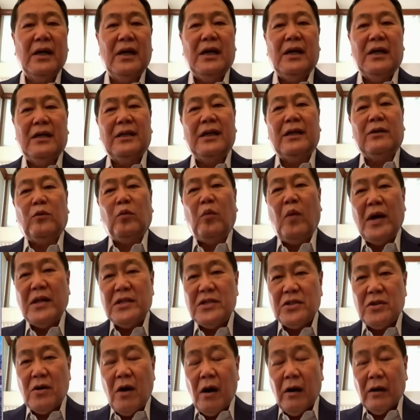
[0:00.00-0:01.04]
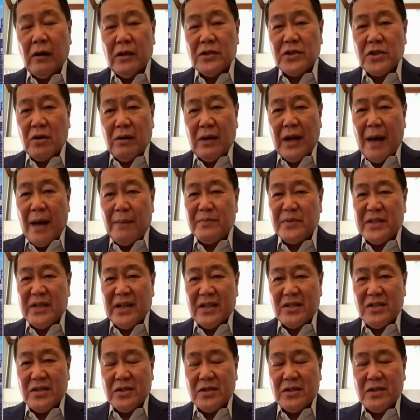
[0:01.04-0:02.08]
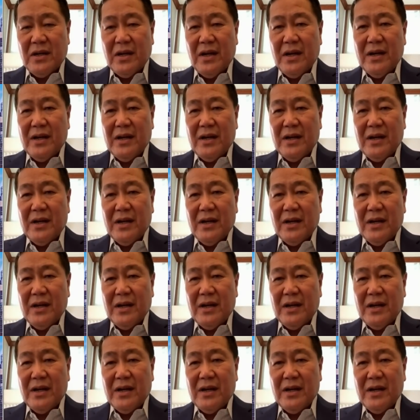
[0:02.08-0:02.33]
that once UNCLOS collapses,